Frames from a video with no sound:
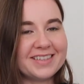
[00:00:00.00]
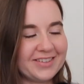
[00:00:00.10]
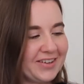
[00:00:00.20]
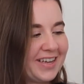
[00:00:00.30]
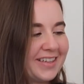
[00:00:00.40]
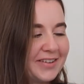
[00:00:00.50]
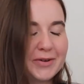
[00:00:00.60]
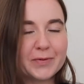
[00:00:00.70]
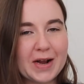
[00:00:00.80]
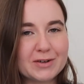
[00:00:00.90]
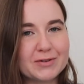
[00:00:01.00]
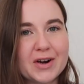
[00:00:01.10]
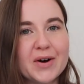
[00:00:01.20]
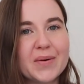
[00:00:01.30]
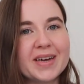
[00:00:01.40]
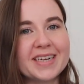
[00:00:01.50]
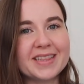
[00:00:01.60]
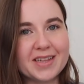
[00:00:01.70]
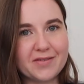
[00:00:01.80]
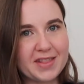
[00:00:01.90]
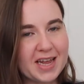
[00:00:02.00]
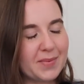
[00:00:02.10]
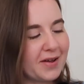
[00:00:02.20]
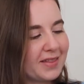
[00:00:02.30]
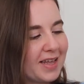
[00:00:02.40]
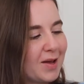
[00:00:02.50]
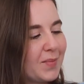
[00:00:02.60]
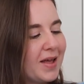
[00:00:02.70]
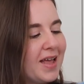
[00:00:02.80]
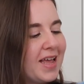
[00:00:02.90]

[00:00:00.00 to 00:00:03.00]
looking a little retro, and I love that about them.